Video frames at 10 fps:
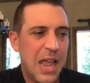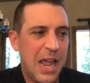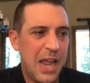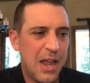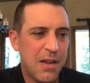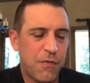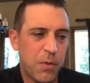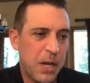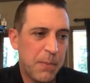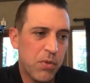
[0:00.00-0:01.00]
And for
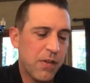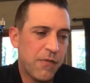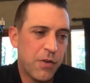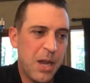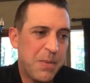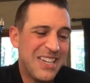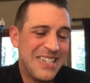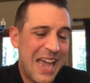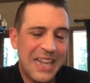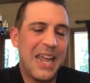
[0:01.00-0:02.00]
people that for maybe
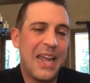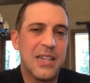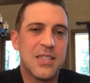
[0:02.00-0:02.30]
decades